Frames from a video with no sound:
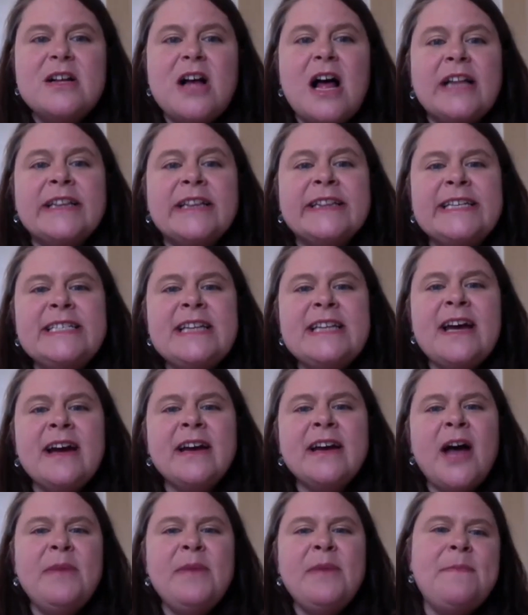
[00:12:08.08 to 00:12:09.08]
Linda,
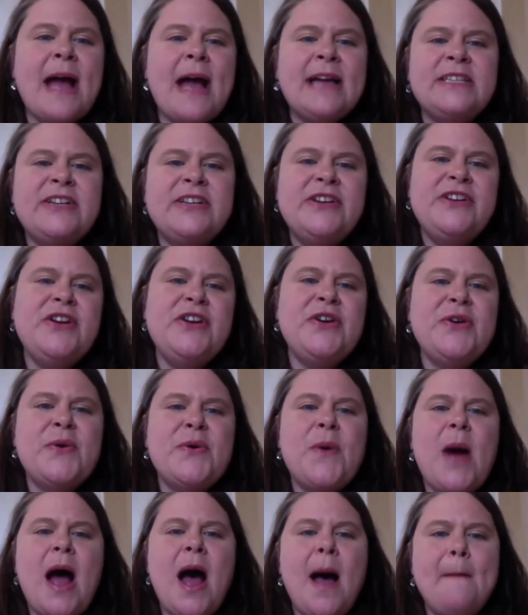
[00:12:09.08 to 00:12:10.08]
coming back to
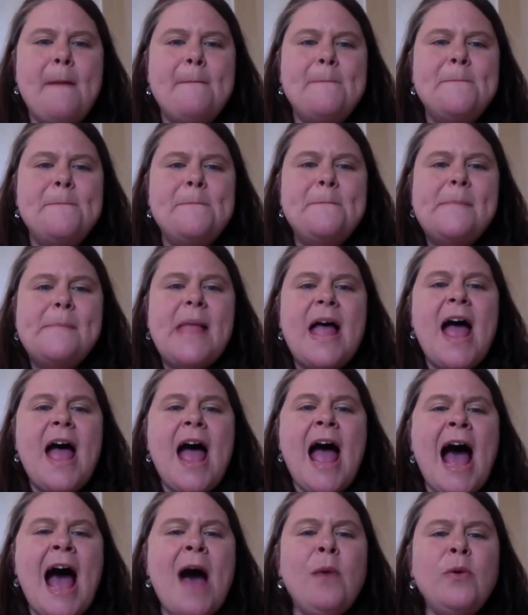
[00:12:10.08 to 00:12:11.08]
you,
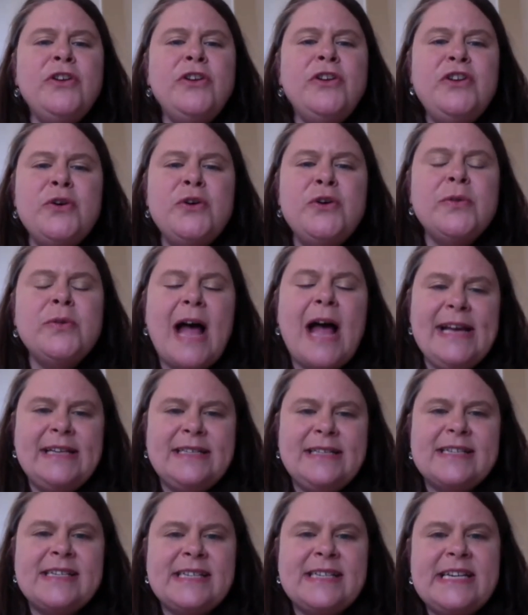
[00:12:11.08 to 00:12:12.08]
how would you like
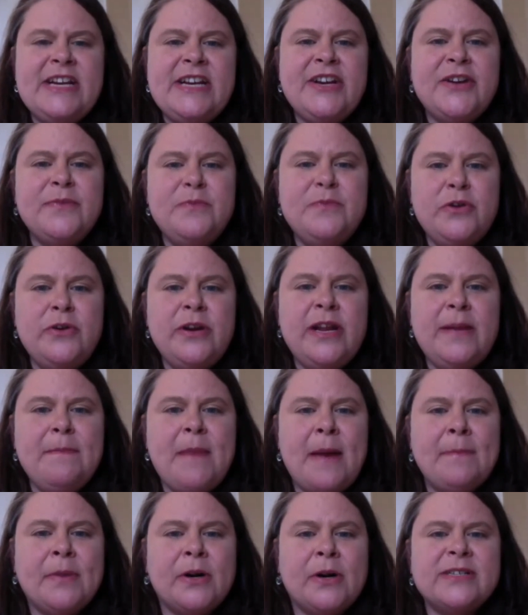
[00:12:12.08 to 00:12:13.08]
to see community
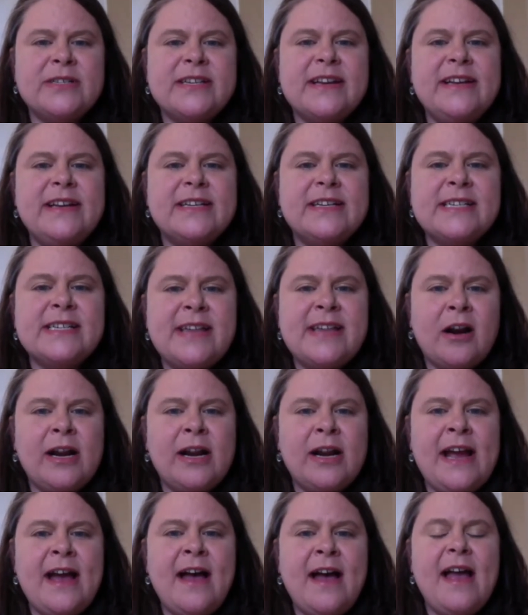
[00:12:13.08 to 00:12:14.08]
members in
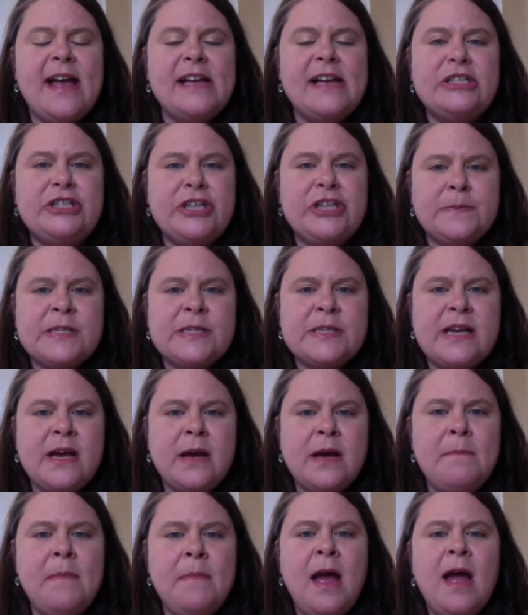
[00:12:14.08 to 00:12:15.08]
Assyria and
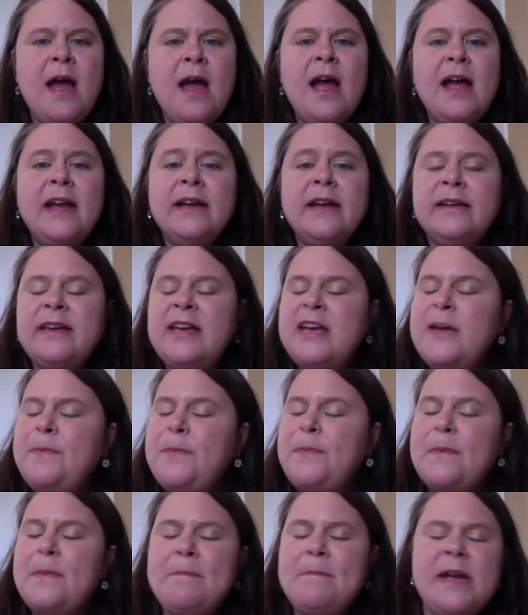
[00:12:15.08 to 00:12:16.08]
Gypsum, KIP,
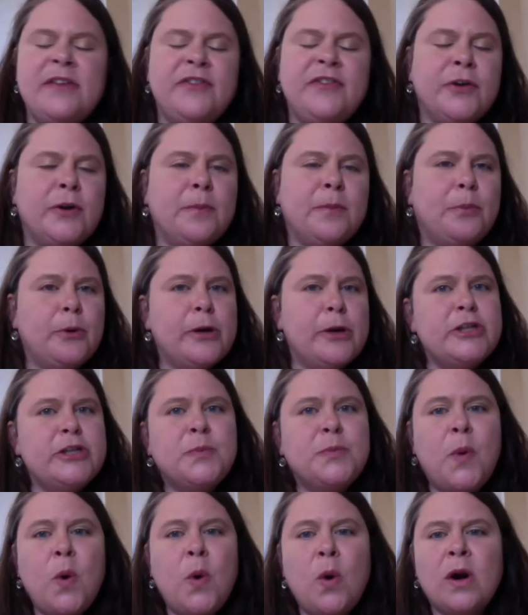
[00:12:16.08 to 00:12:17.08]
Mentor,
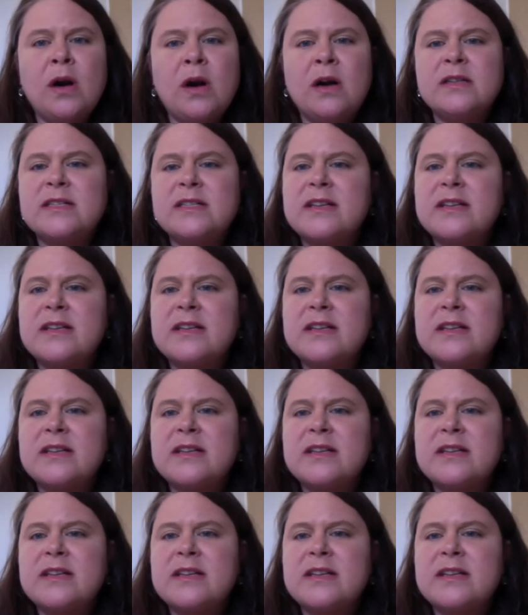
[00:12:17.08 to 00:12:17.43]
Bridgeport,